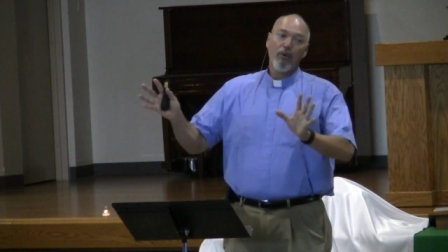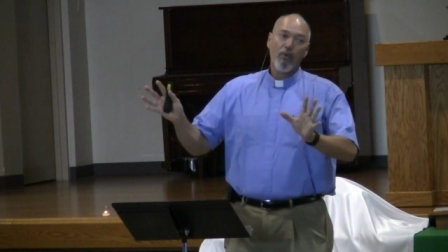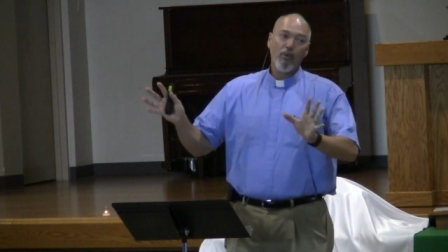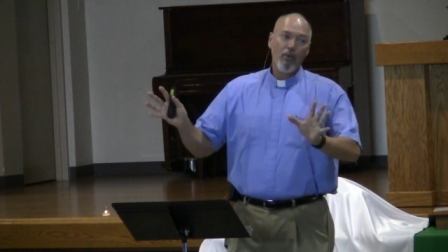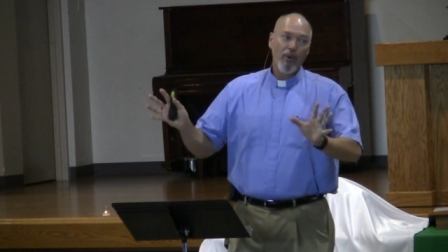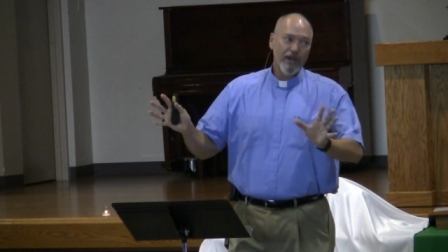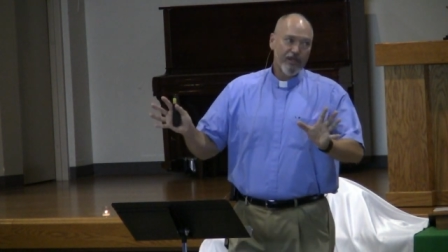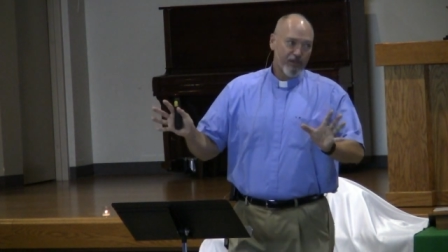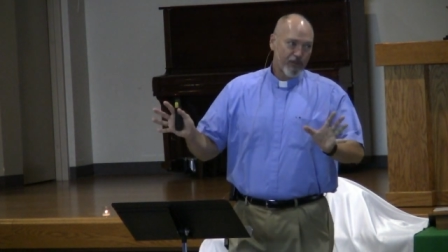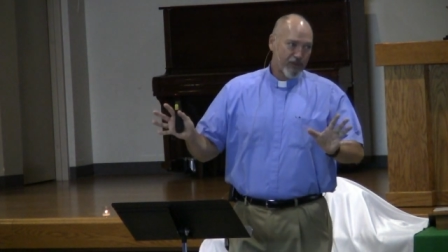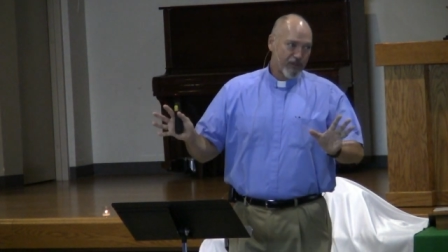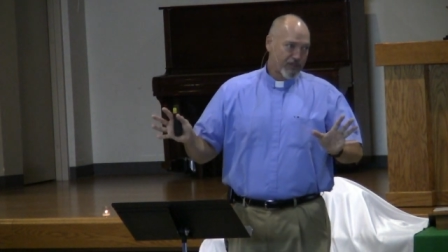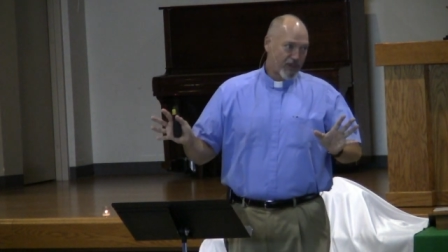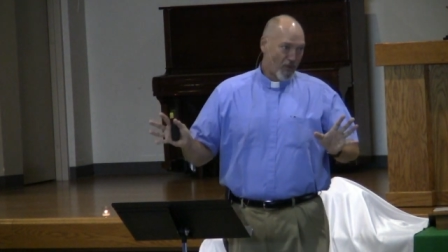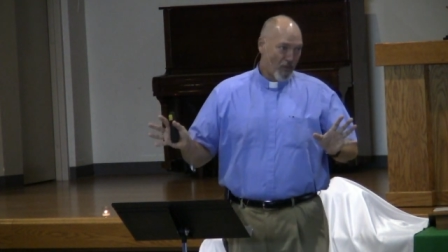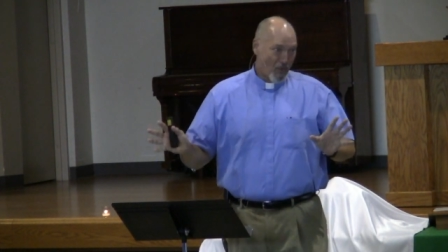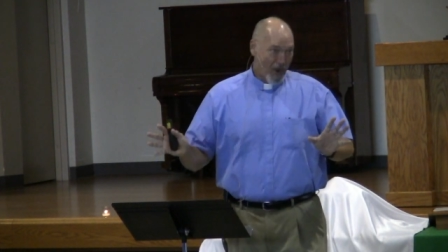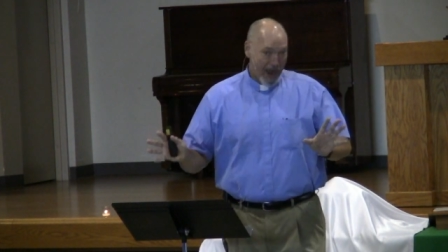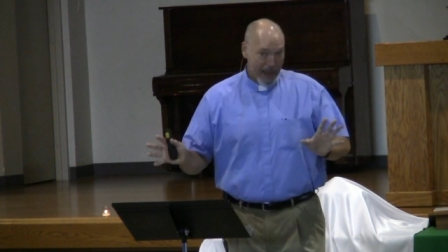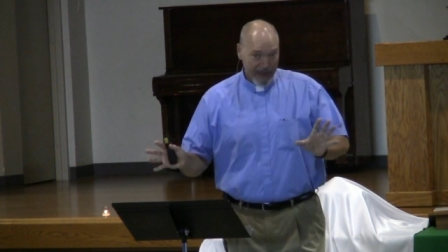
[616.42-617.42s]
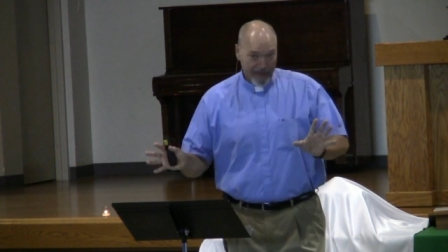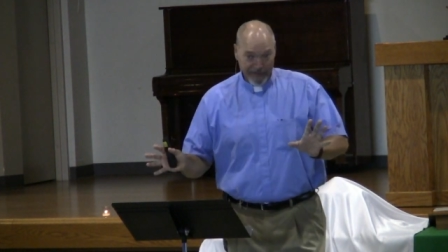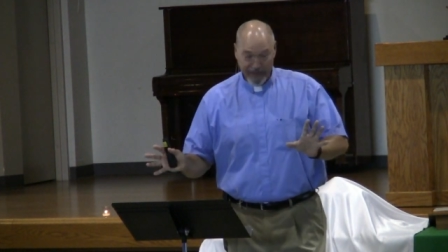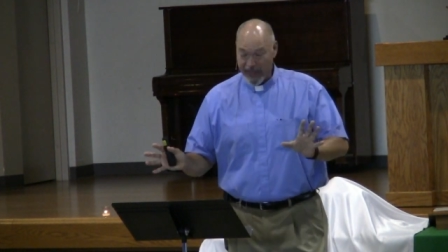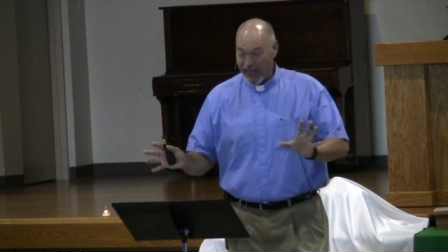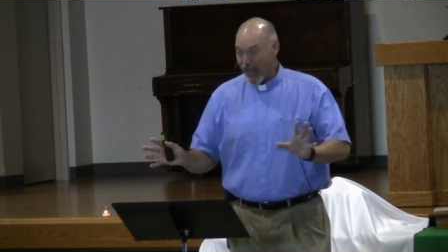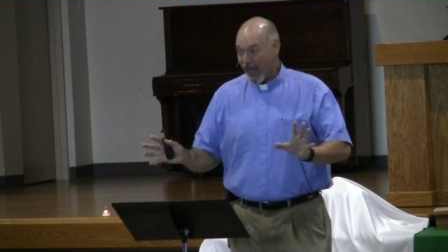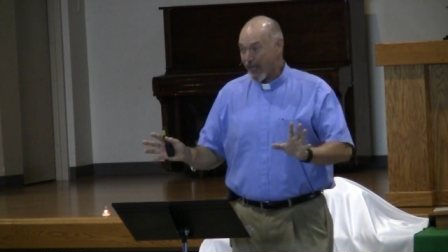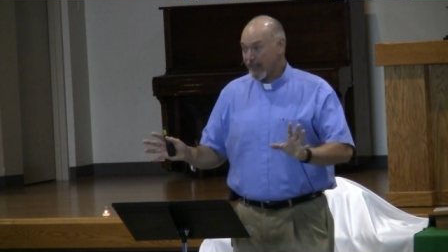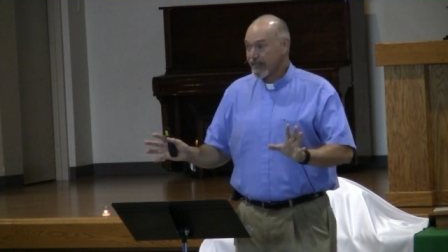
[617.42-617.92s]
which was a way of
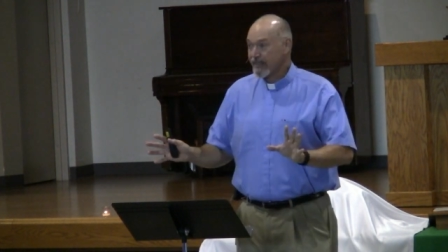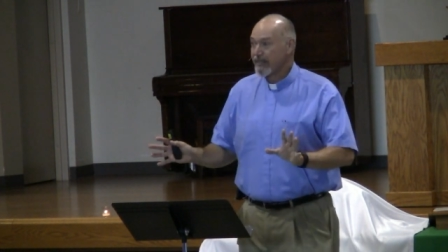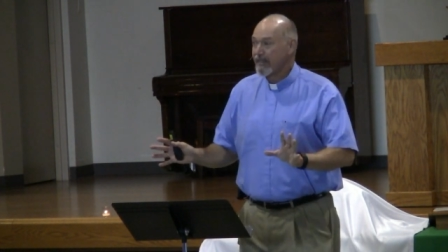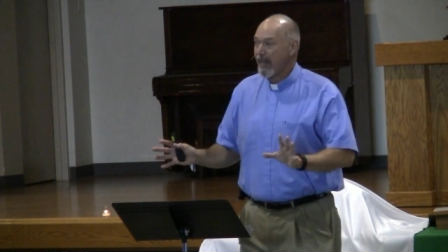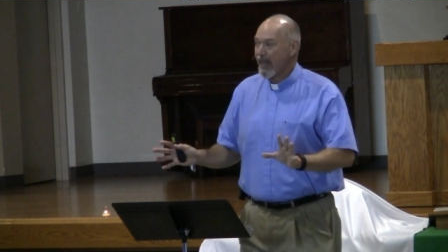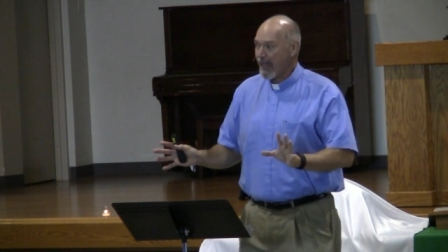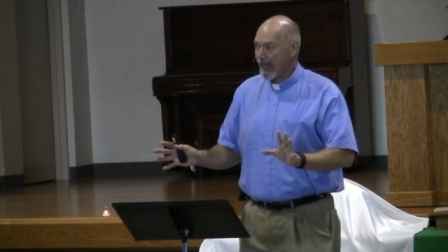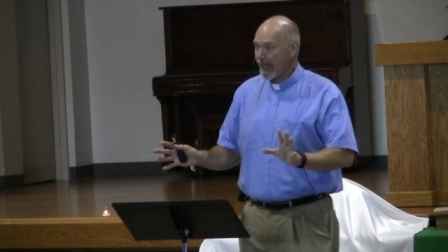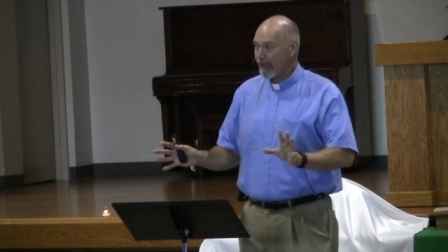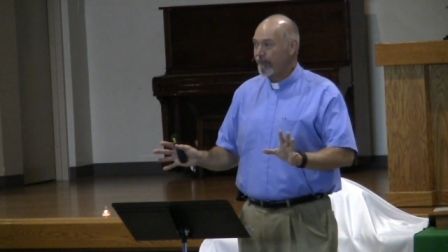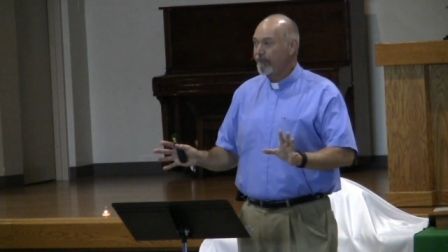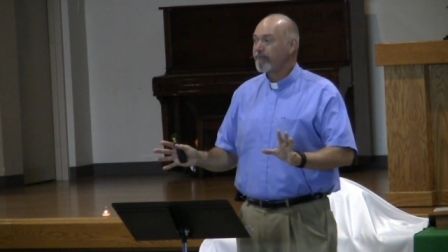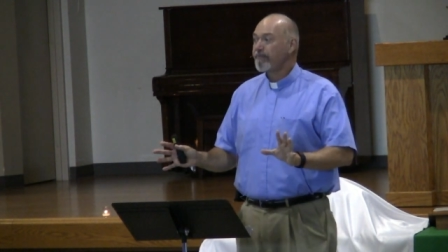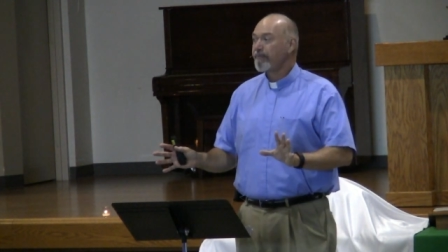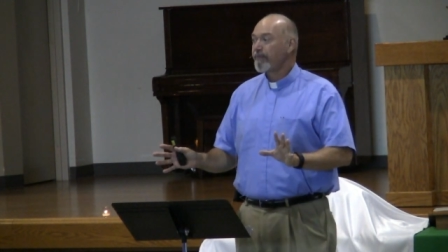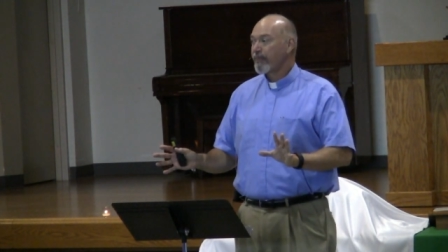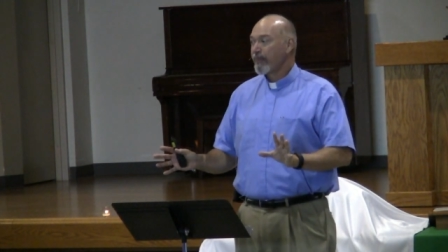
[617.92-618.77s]
God saying,